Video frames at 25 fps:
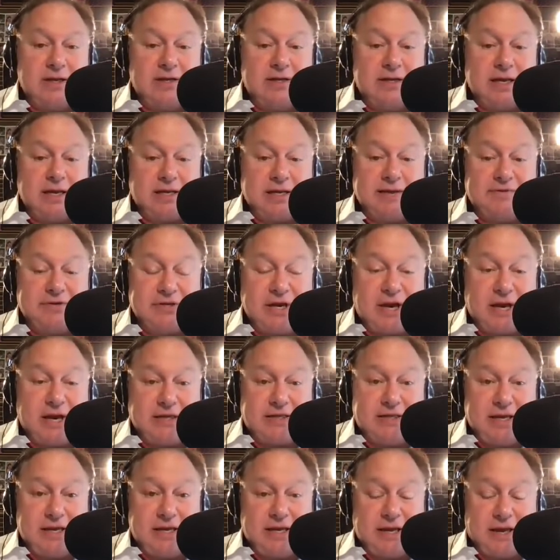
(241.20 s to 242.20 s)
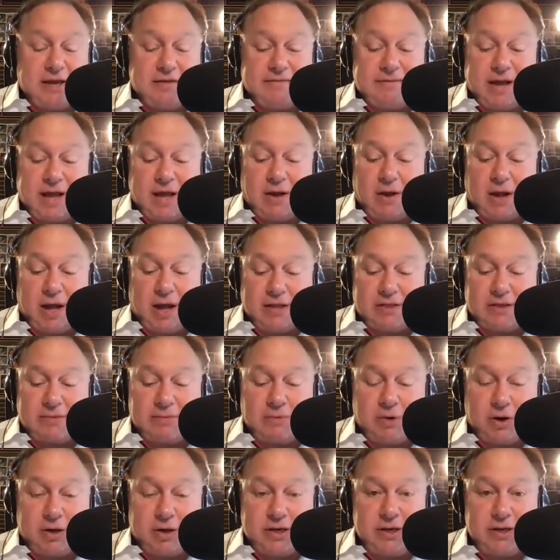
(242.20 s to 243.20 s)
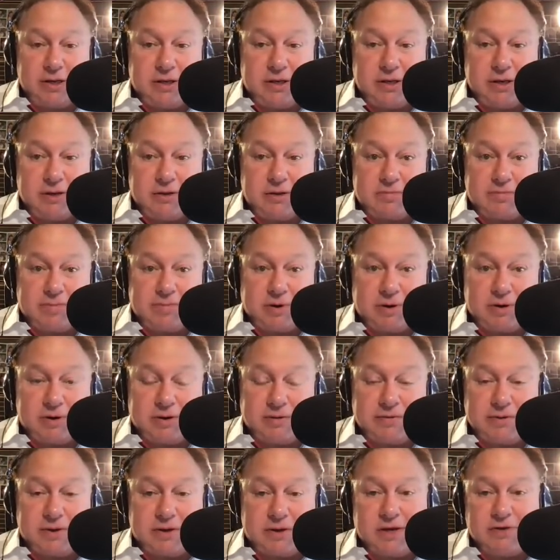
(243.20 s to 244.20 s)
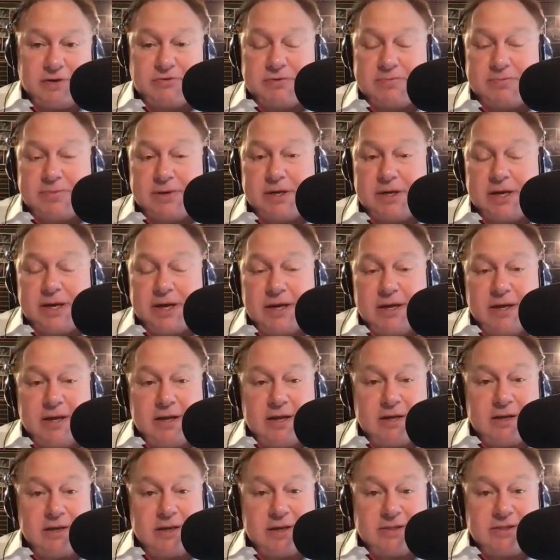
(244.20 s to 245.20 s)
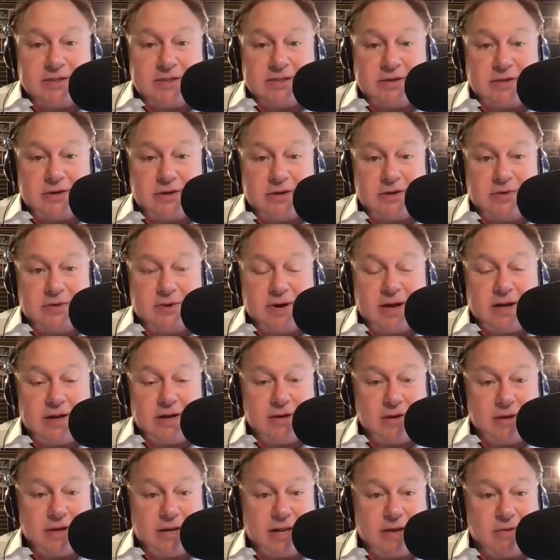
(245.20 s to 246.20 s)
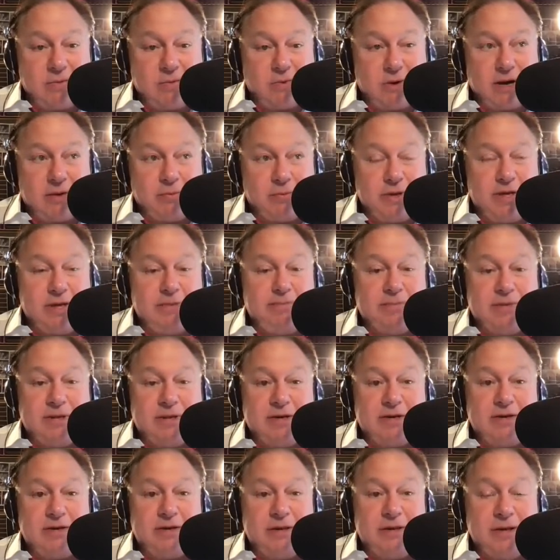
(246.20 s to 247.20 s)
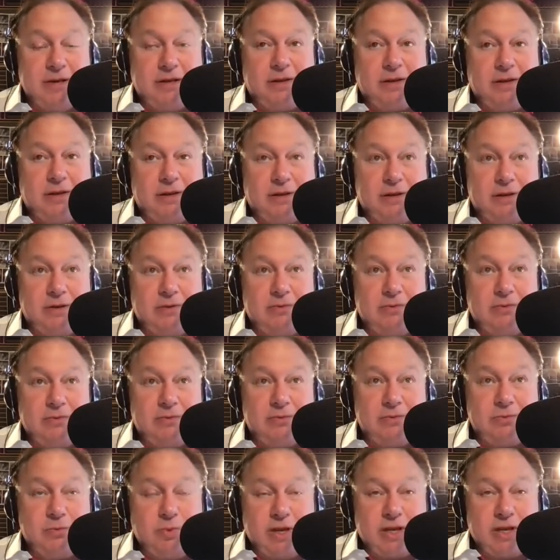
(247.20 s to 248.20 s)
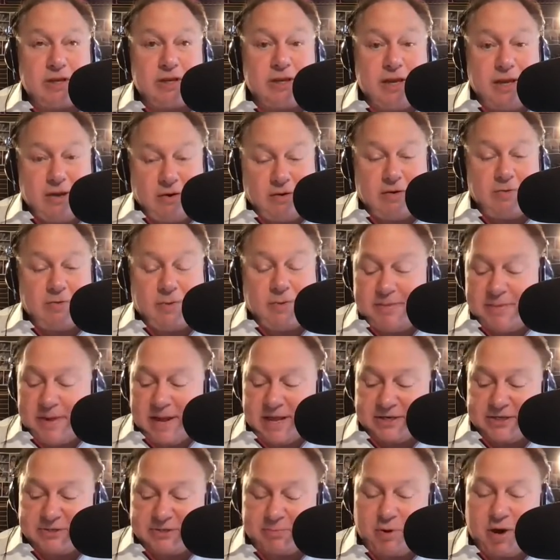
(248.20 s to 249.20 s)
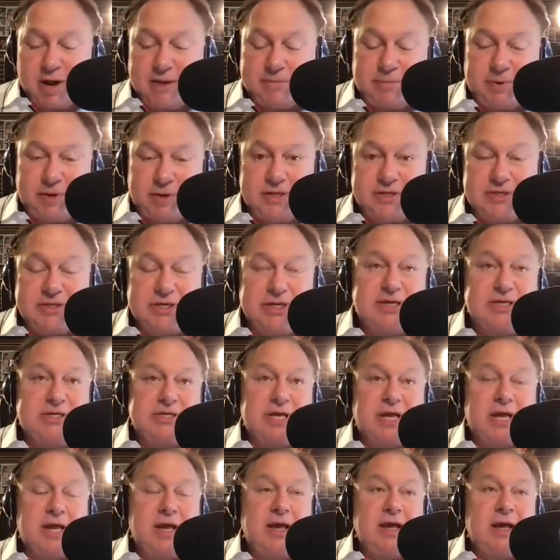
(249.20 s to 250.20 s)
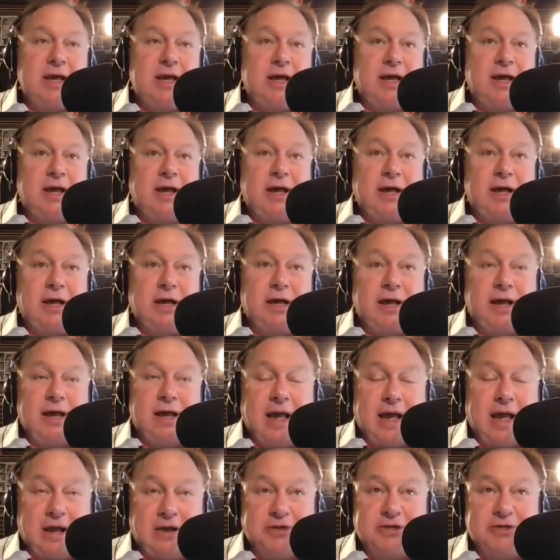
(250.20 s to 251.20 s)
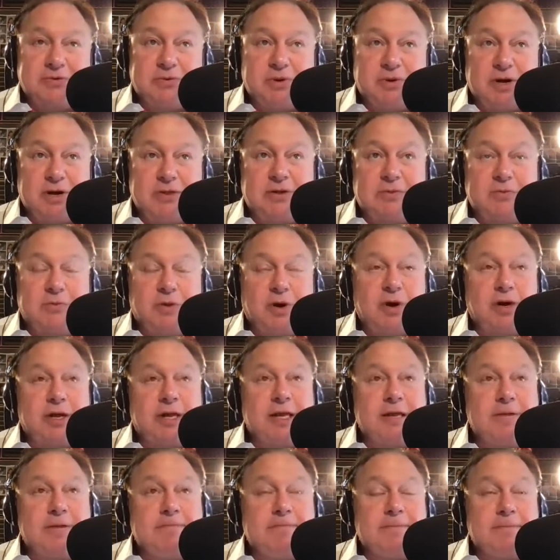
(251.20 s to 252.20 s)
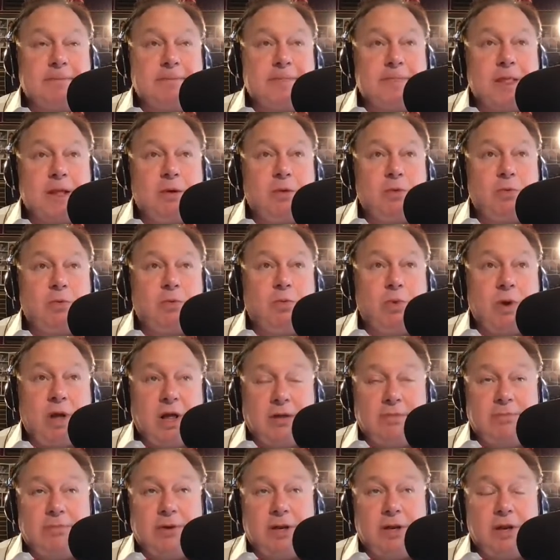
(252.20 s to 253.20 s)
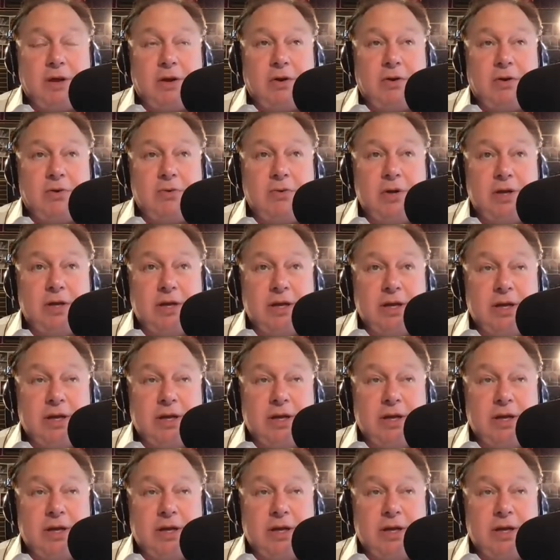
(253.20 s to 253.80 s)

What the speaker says: It gives you an idea of how hot the market is in other parts of the country. But let's turn around and look at what we did this week here at RE/MAX Properties East. A house went on the market well below